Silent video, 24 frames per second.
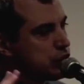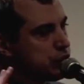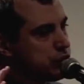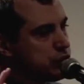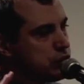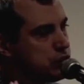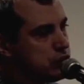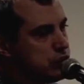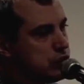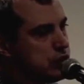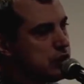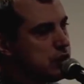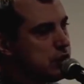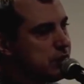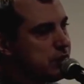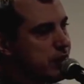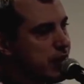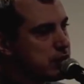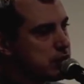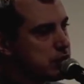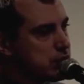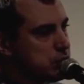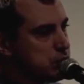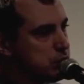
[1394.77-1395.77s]
If you think
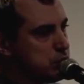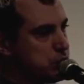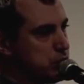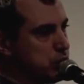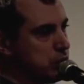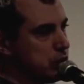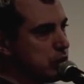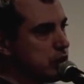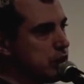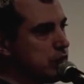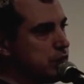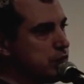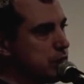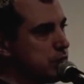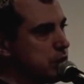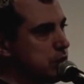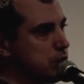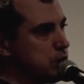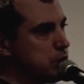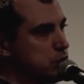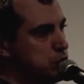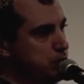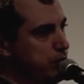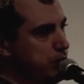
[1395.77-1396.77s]
about it purely from
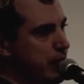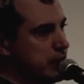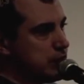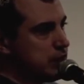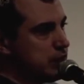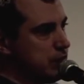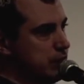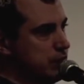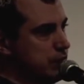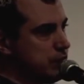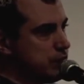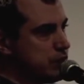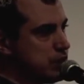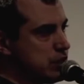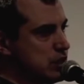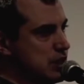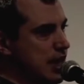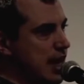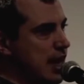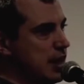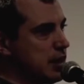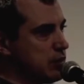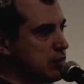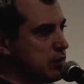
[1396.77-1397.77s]
the perspective of
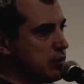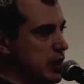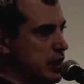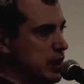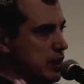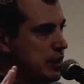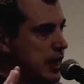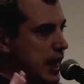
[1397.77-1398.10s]
salary,